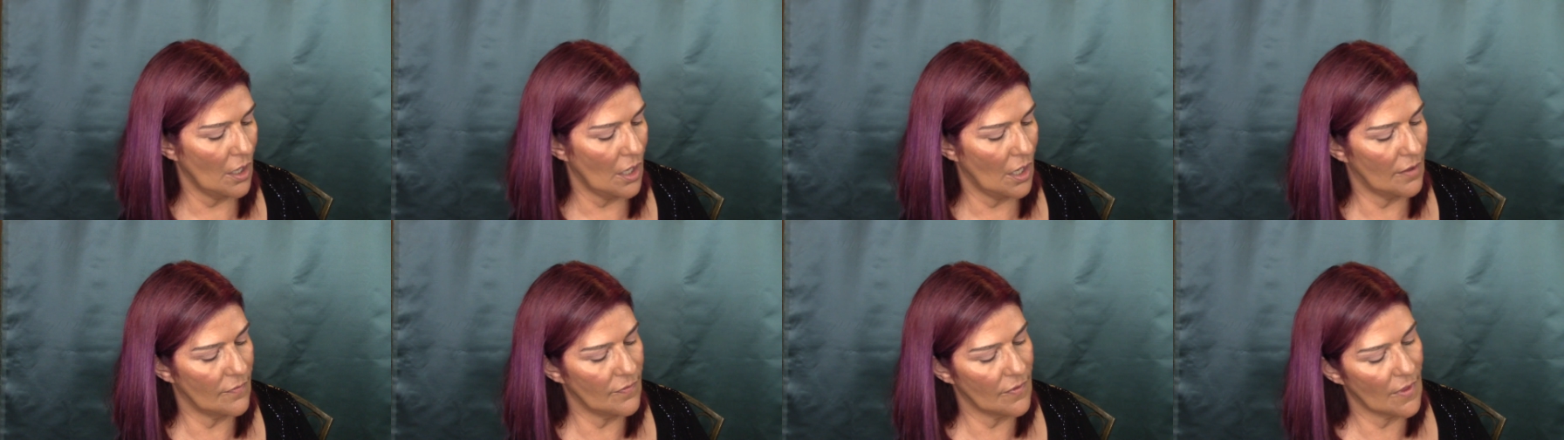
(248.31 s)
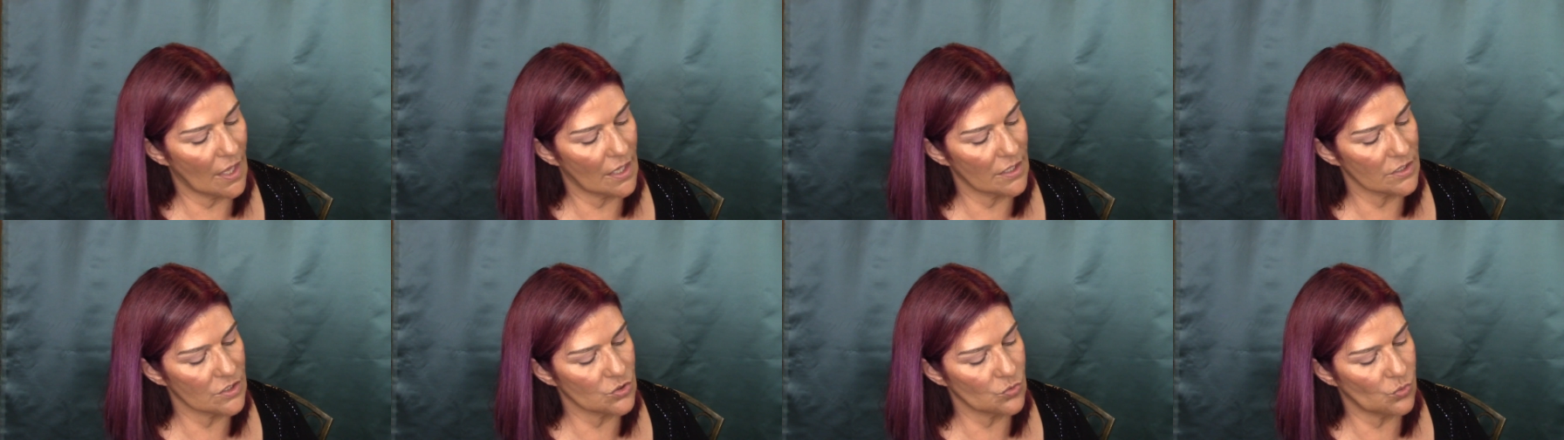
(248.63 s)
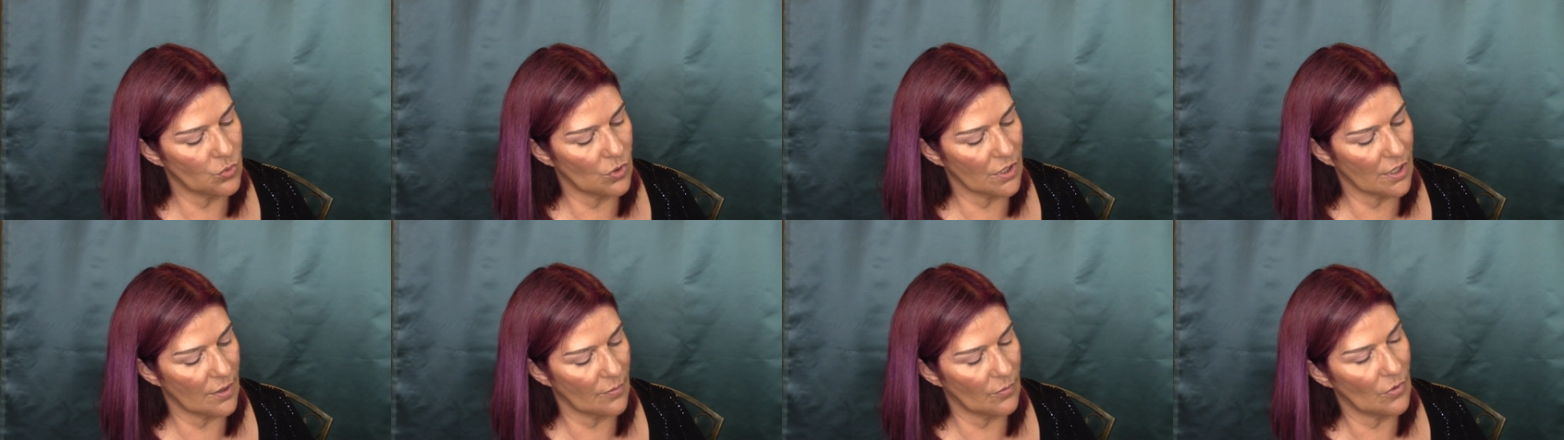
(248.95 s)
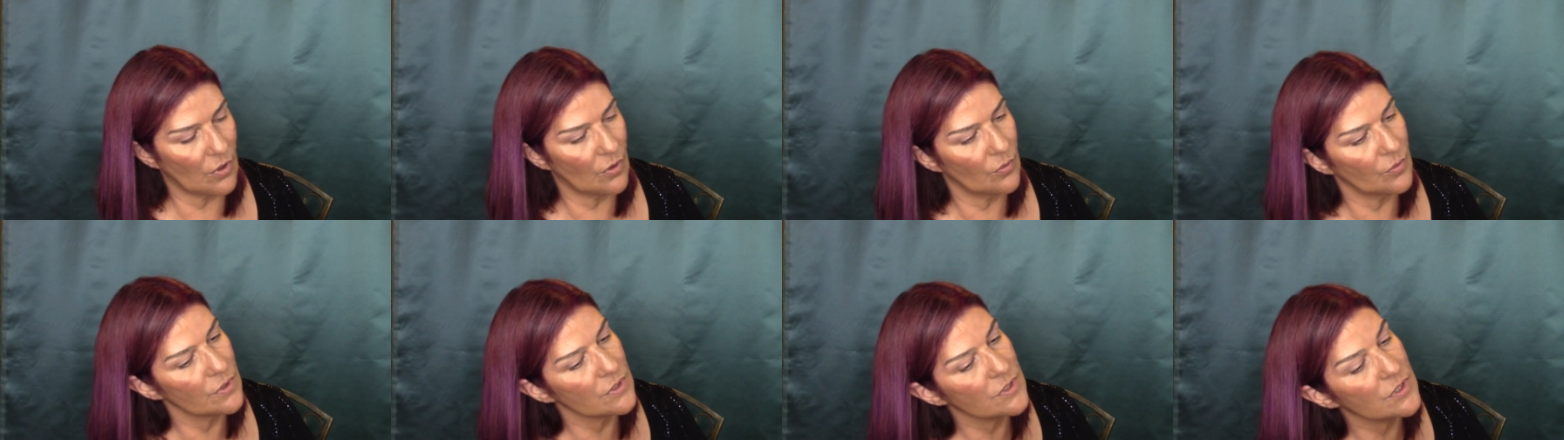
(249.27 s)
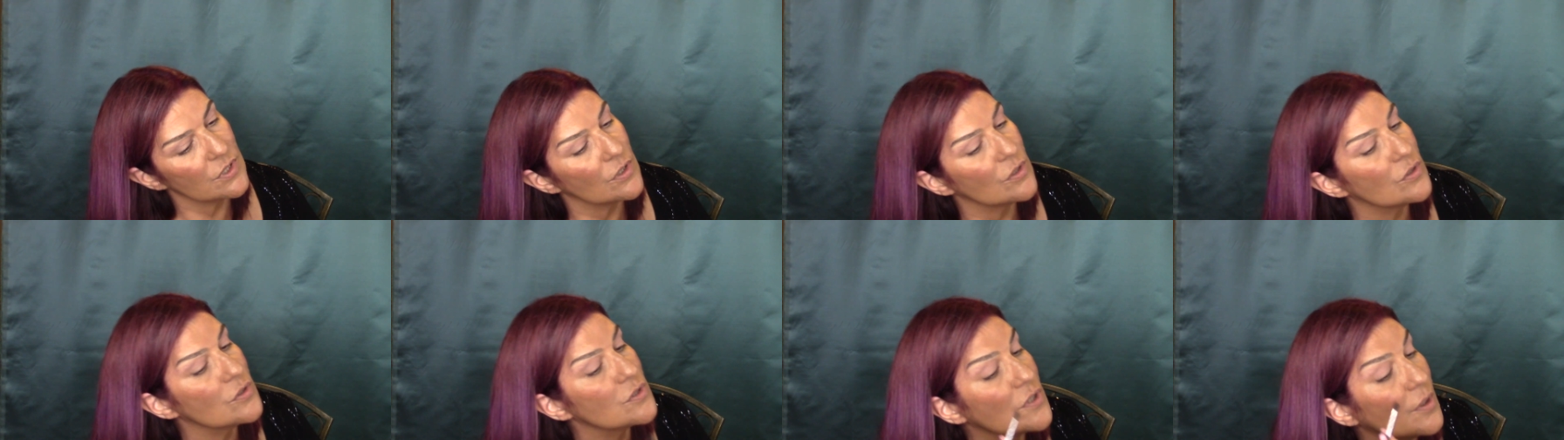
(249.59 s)
And that's what I'm going
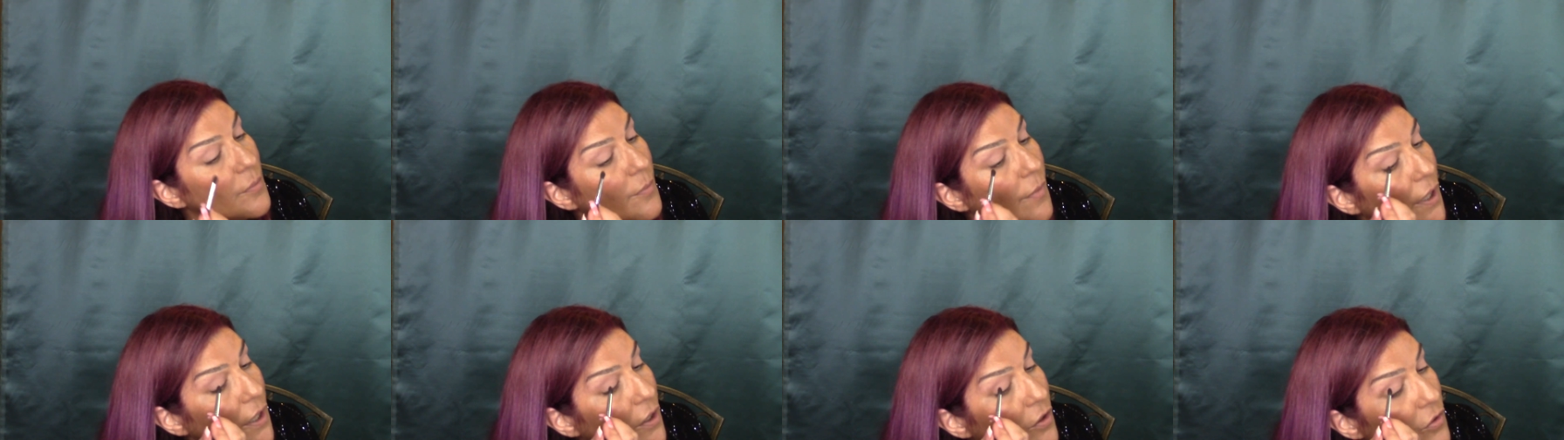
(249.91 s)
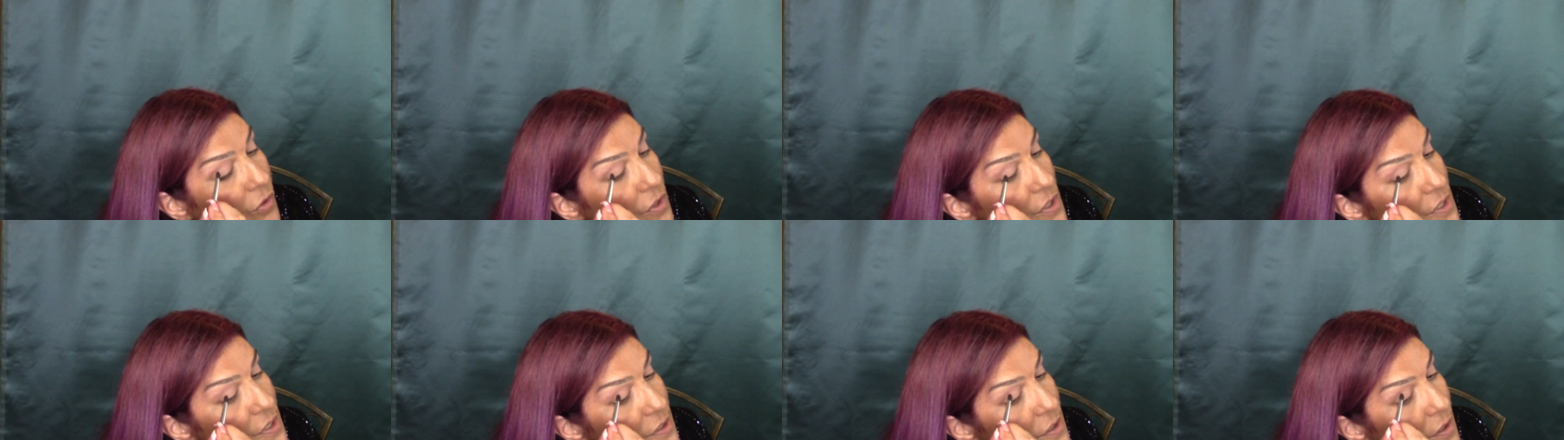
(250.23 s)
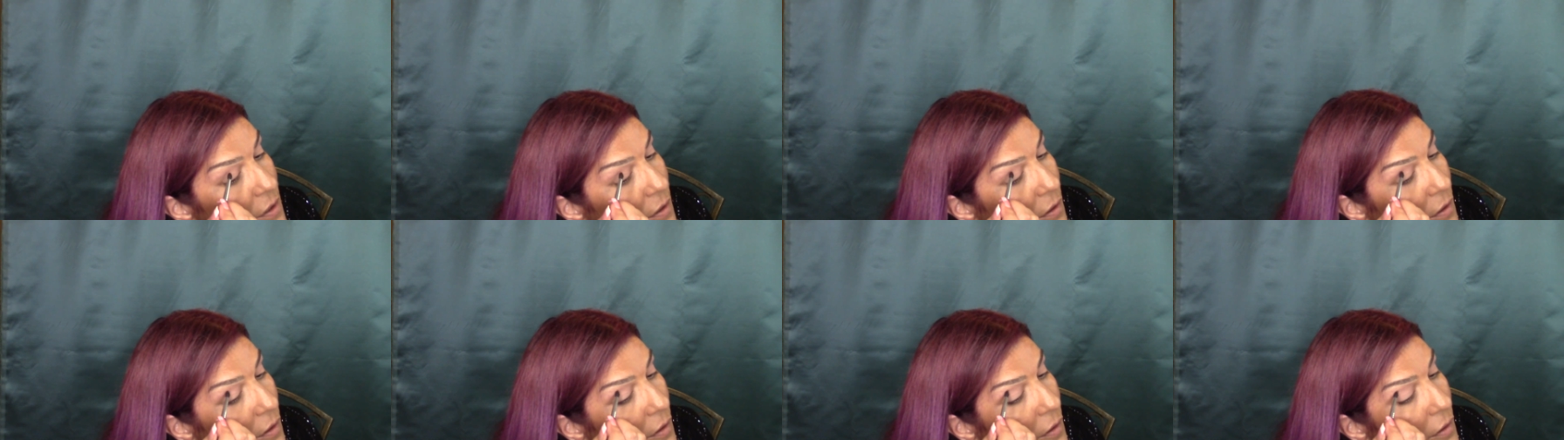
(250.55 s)
to use on my crease.